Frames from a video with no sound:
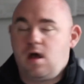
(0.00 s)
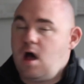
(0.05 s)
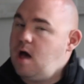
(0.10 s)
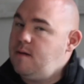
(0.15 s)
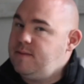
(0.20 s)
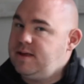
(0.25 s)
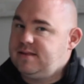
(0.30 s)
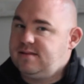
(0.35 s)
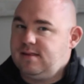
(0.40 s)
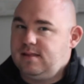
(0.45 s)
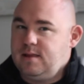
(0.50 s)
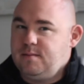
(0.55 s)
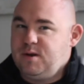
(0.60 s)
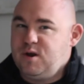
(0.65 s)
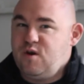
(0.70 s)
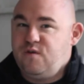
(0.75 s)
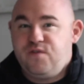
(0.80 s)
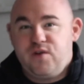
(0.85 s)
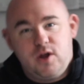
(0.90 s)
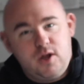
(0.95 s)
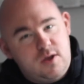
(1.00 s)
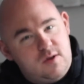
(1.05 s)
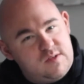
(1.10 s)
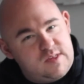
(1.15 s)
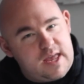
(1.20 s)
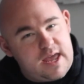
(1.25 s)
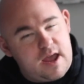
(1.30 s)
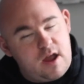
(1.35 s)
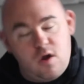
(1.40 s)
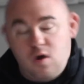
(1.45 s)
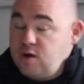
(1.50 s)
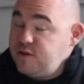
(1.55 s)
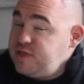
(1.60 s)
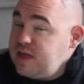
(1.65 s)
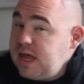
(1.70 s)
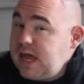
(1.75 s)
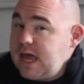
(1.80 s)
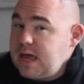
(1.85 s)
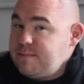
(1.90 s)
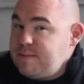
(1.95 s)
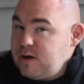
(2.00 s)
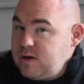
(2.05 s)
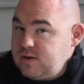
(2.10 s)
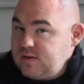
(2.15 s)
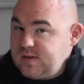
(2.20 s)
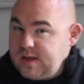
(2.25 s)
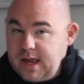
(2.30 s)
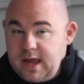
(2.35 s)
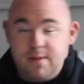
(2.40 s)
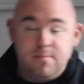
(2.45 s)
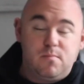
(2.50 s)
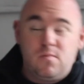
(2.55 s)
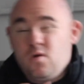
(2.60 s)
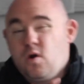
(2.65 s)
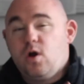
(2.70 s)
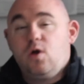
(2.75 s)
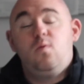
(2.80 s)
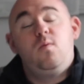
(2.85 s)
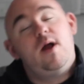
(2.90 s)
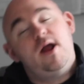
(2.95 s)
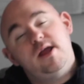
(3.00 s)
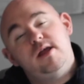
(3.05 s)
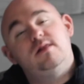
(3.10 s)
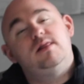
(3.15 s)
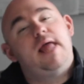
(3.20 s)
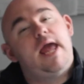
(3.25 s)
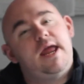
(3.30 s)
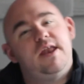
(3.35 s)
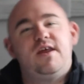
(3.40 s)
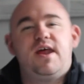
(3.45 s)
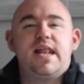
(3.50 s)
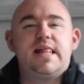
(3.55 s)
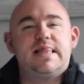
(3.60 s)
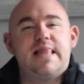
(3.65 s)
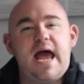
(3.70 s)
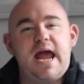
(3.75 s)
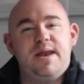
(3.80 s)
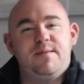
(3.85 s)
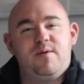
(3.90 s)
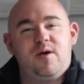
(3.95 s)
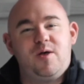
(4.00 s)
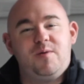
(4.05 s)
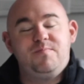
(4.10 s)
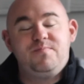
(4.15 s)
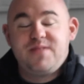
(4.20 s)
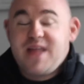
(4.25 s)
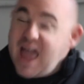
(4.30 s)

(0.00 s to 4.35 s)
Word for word: comments and let me know if you're using it or thinking about using it or where you land on Alignable.